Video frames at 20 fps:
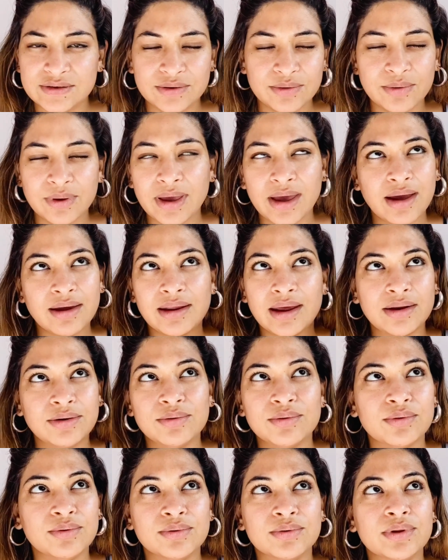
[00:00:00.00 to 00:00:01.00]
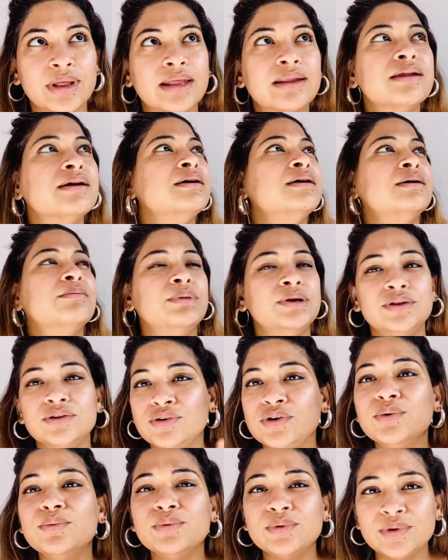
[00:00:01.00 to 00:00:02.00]
Okay, I don't know that, but
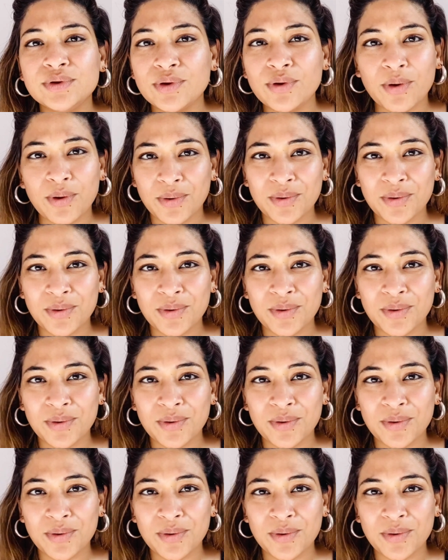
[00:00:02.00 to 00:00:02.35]
you would know.